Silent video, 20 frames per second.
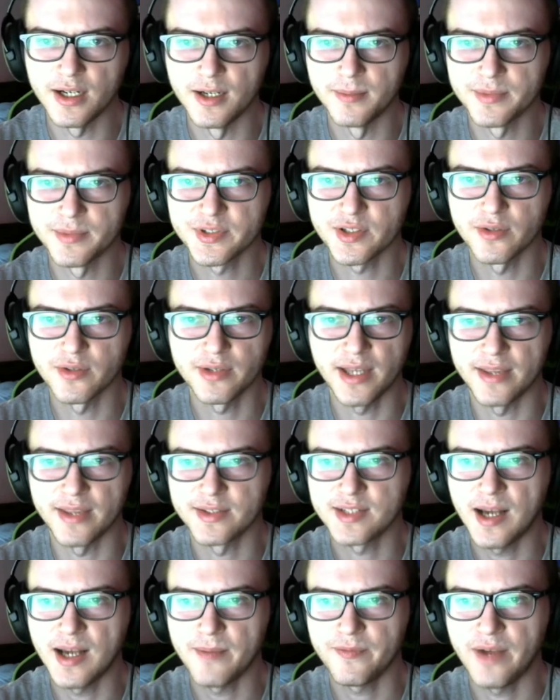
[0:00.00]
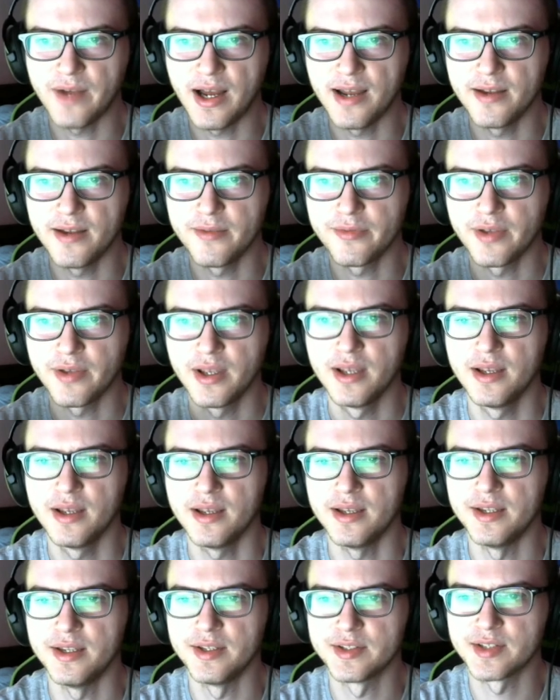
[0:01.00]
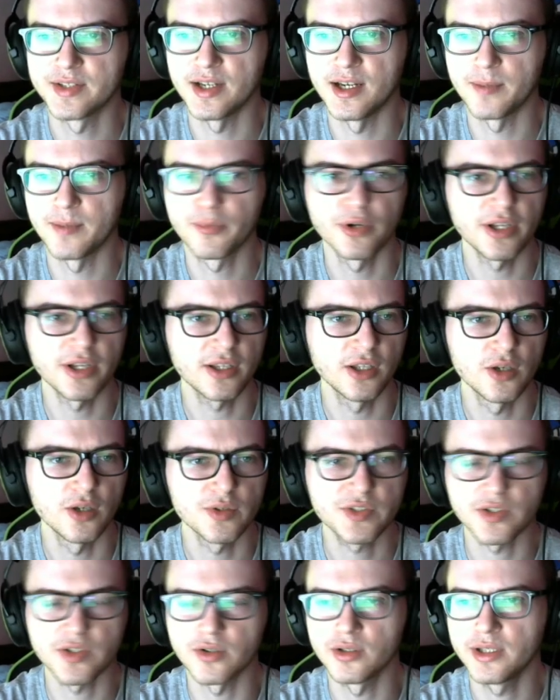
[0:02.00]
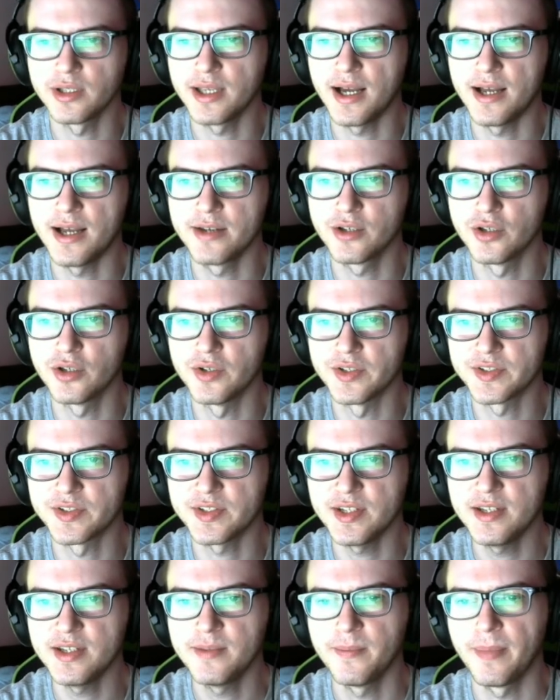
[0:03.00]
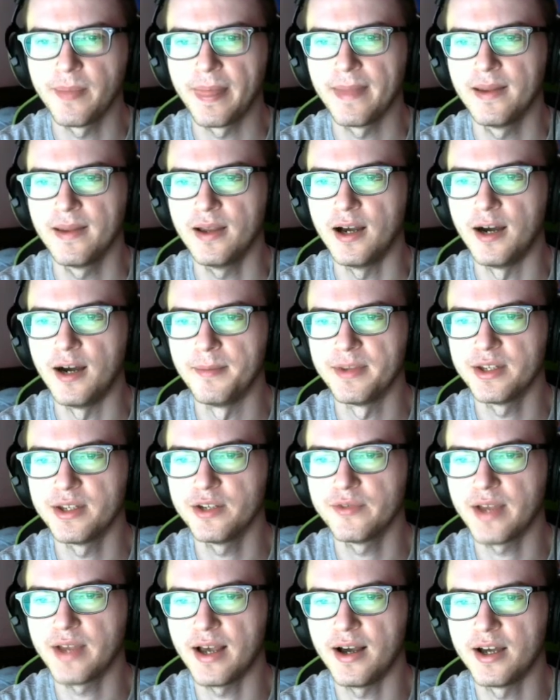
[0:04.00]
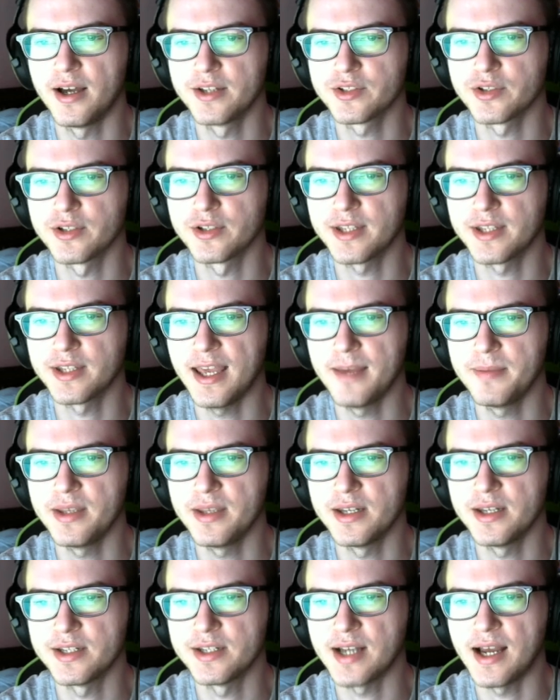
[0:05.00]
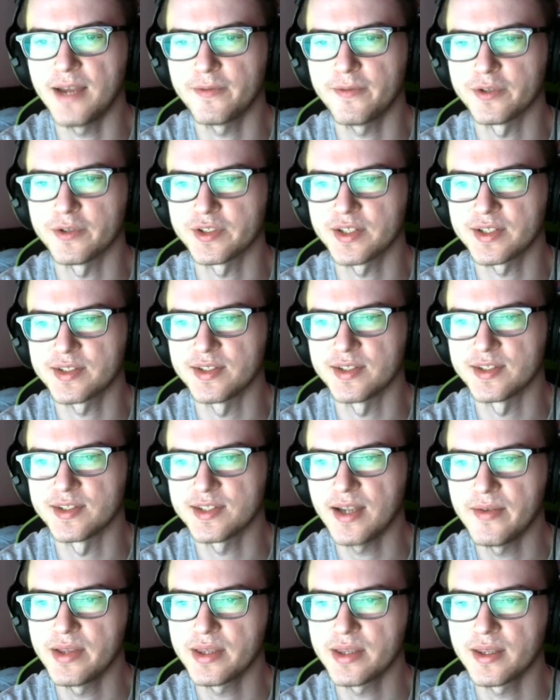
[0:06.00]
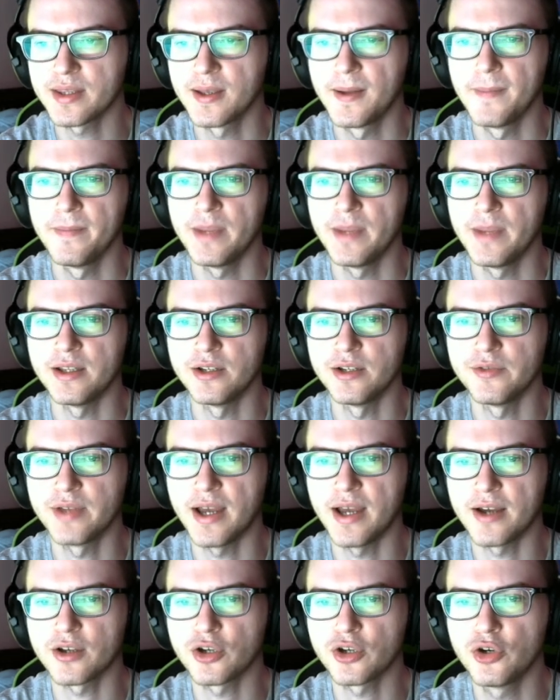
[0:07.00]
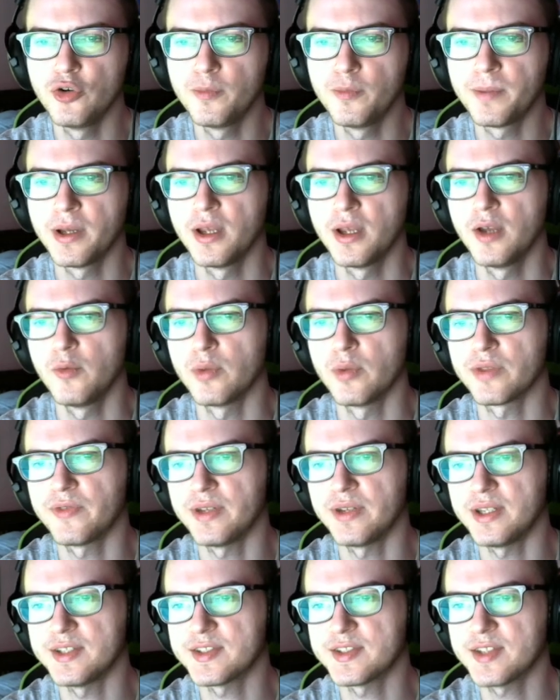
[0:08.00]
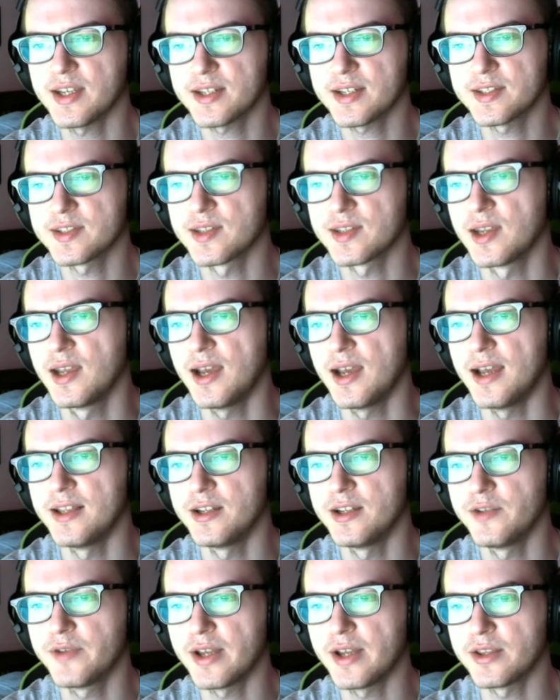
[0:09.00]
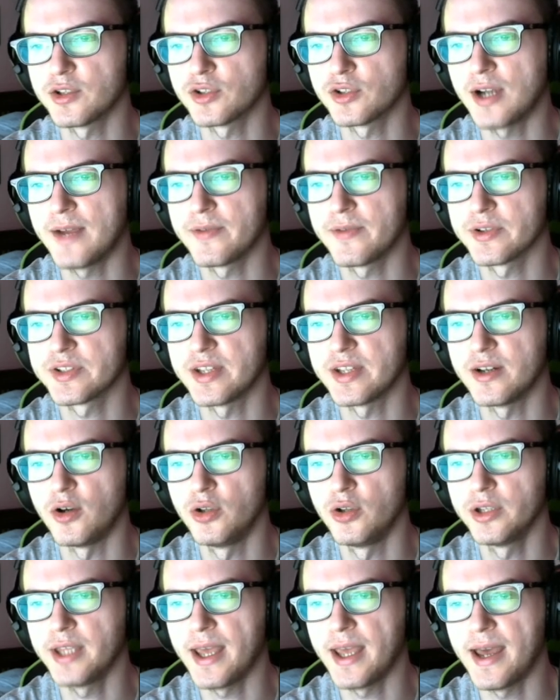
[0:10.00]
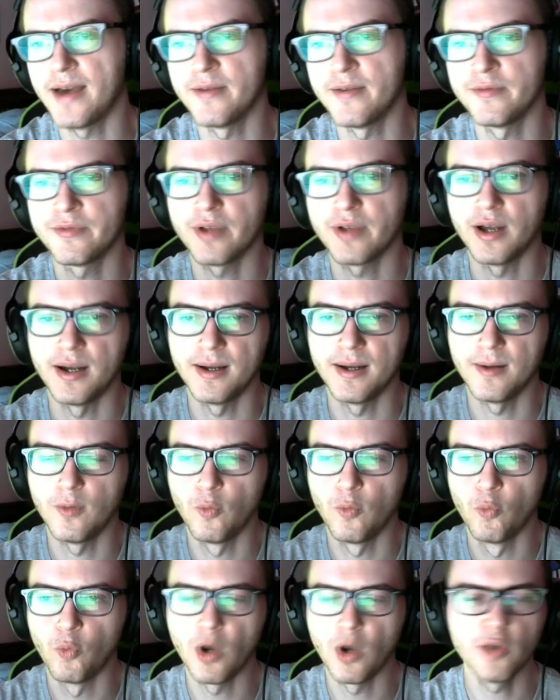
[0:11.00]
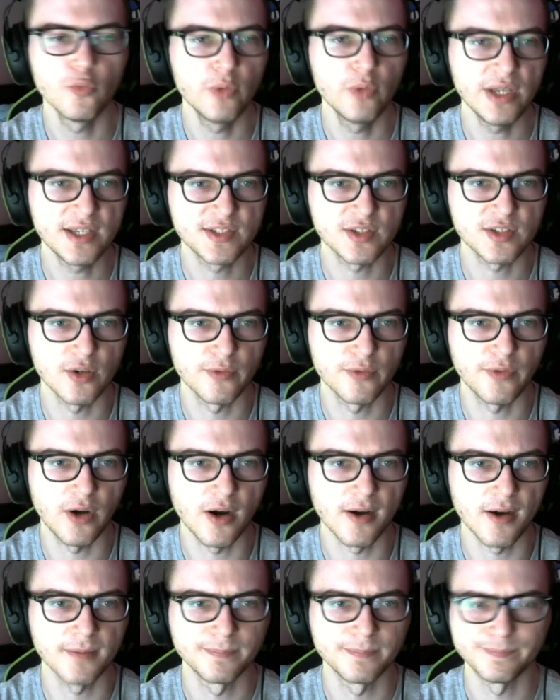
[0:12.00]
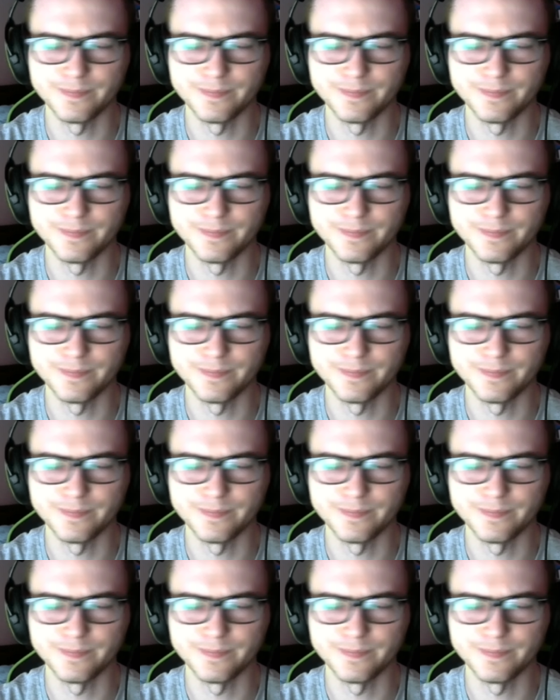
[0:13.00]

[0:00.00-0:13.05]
So yeah, the top 5 is pretty close early on. Good to see. And then you've got Hunter and Camby in a tie for 6th and 7th. And then you've got Coop with 56. And then you've got the drivers that only have 1 week so far,